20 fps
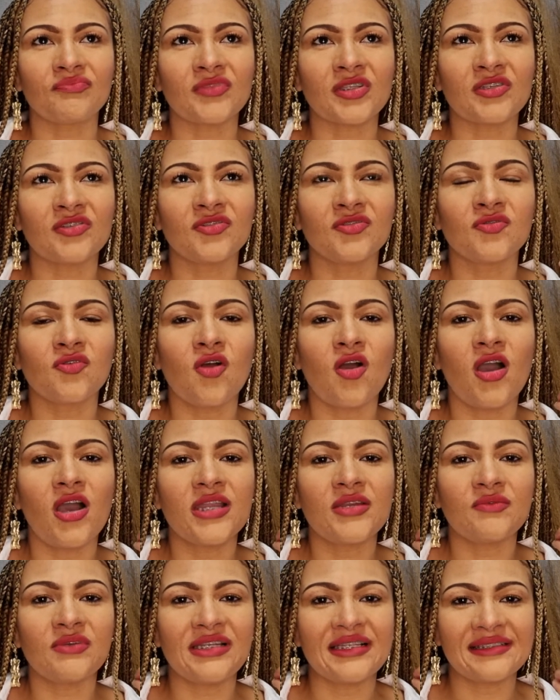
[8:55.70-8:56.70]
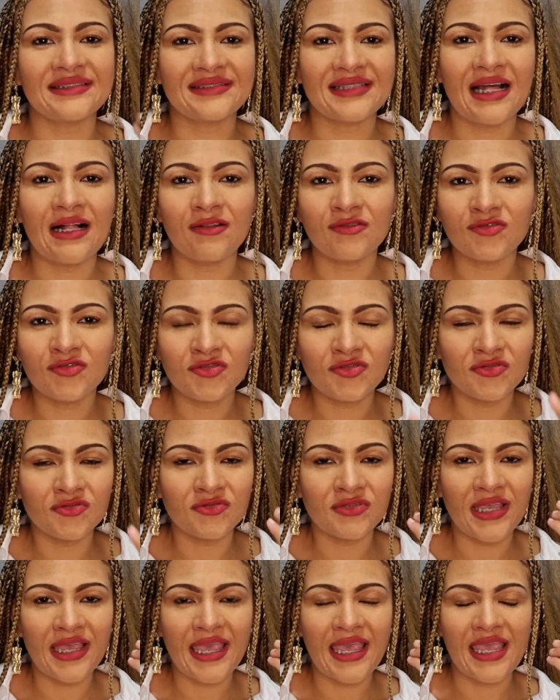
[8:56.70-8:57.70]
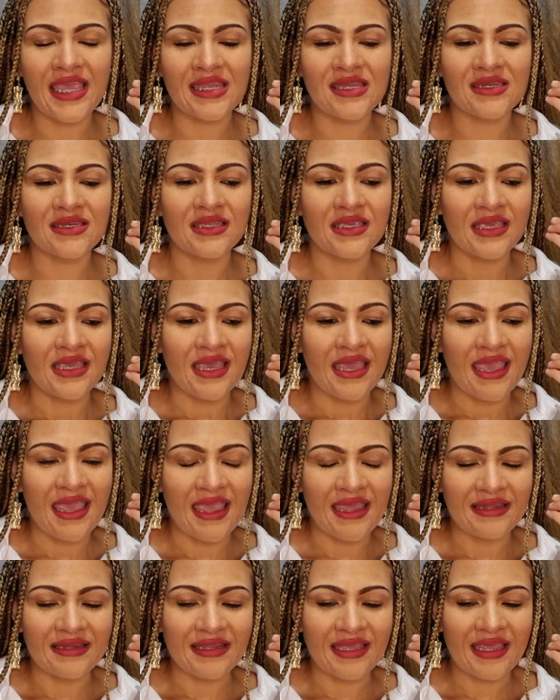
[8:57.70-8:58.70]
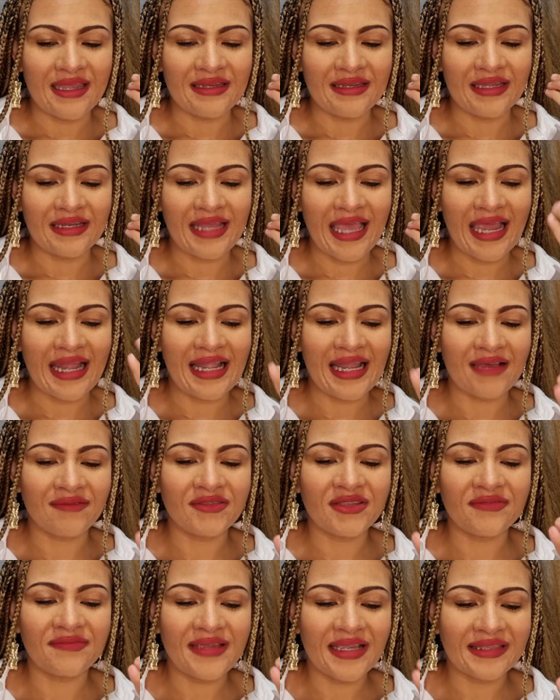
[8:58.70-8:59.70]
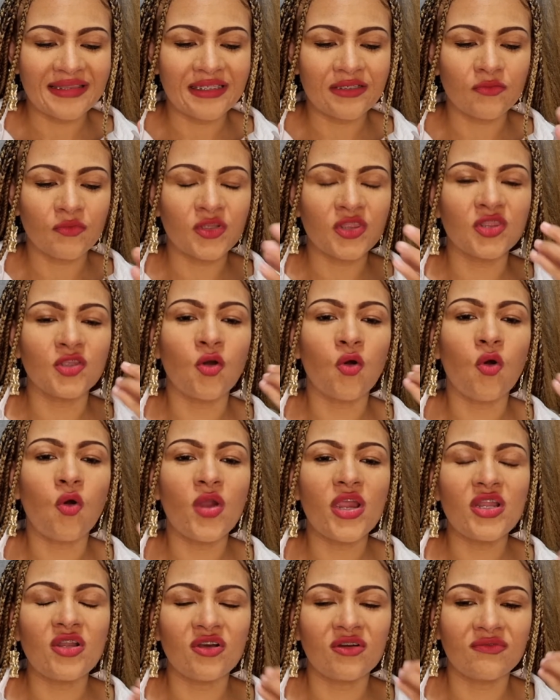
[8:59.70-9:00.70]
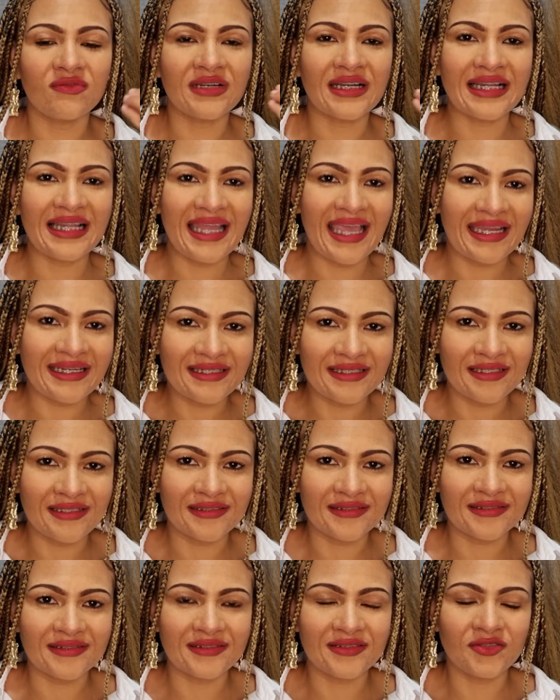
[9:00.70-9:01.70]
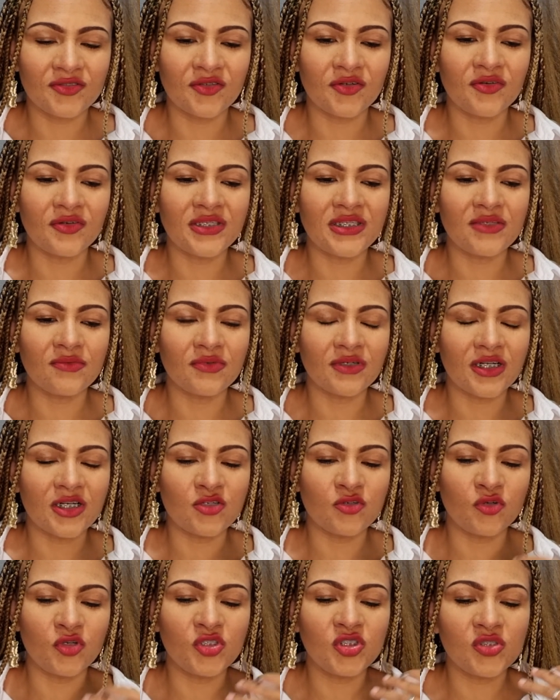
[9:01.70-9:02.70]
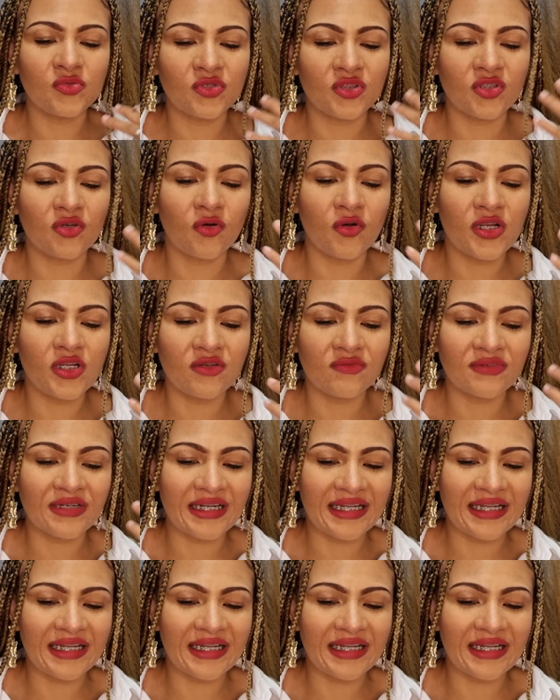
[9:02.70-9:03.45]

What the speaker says: So God will exalt you, and I love the fact that with the oil of gladness, you know, he will anoint you with the oil of